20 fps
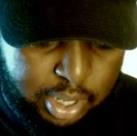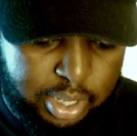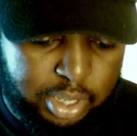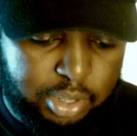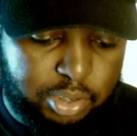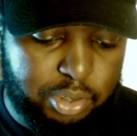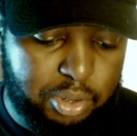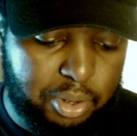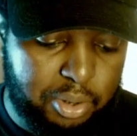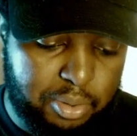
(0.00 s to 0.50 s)

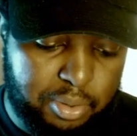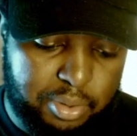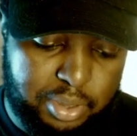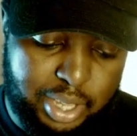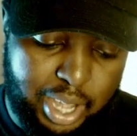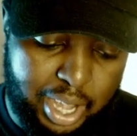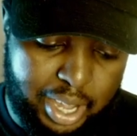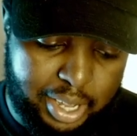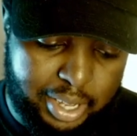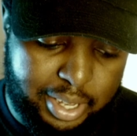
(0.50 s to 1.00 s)
So
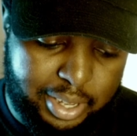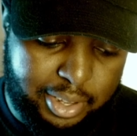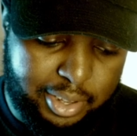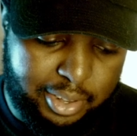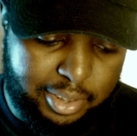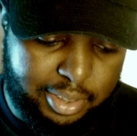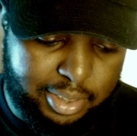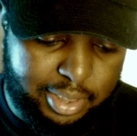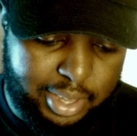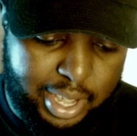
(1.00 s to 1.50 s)
that
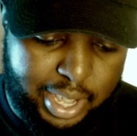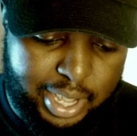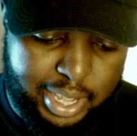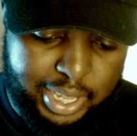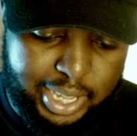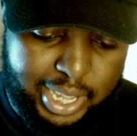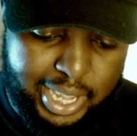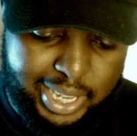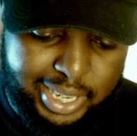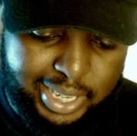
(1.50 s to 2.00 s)

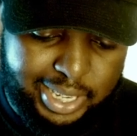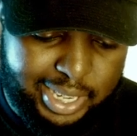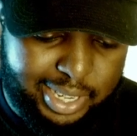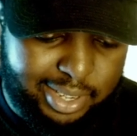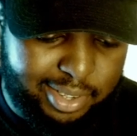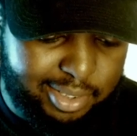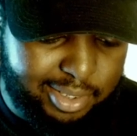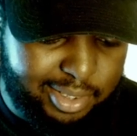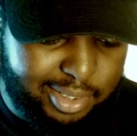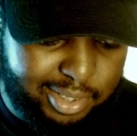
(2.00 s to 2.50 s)
again
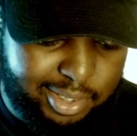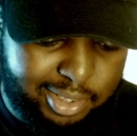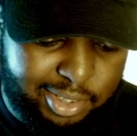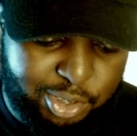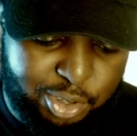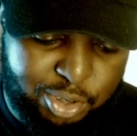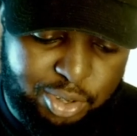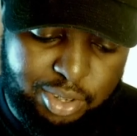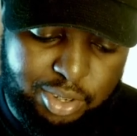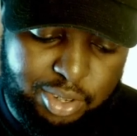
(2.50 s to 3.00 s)
is
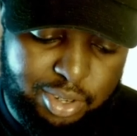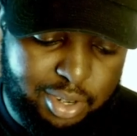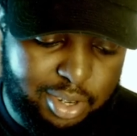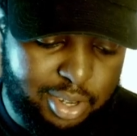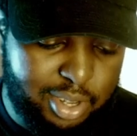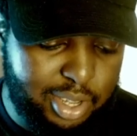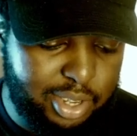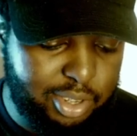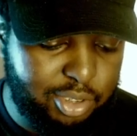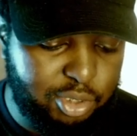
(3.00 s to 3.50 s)

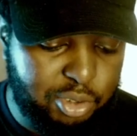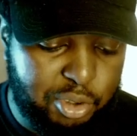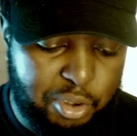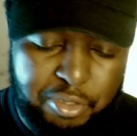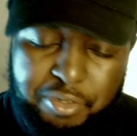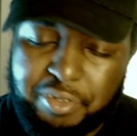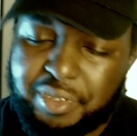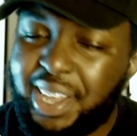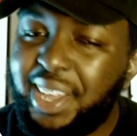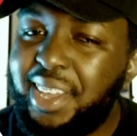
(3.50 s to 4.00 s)
so
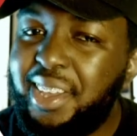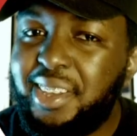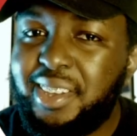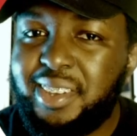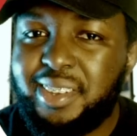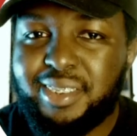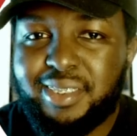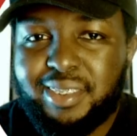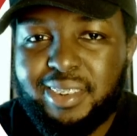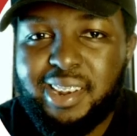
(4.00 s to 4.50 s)

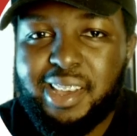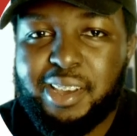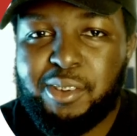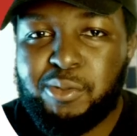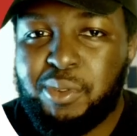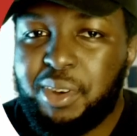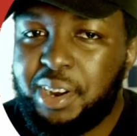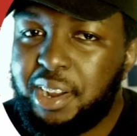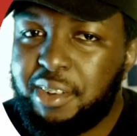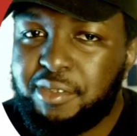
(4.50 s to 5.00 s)
vague. It's like,
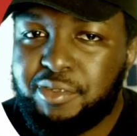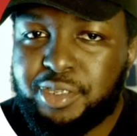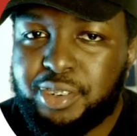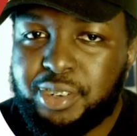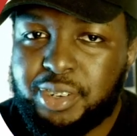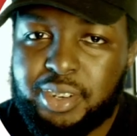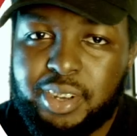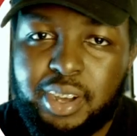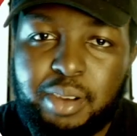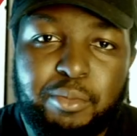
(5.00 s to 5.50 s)
whatever.
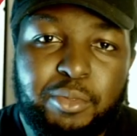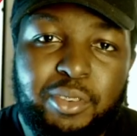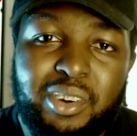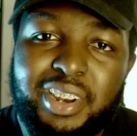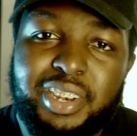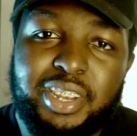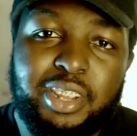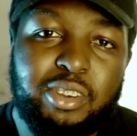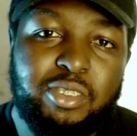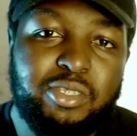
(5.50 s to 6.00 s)
I'm
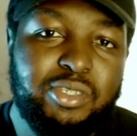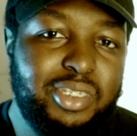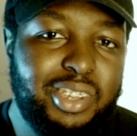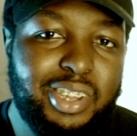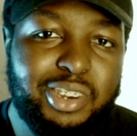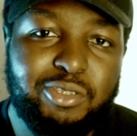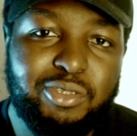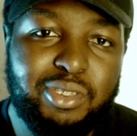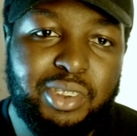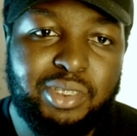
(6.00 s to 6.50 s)
already losing
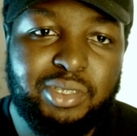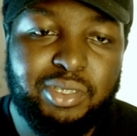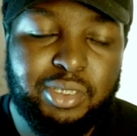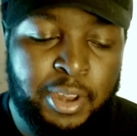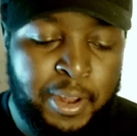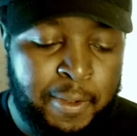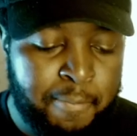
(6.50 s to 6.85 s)
interest.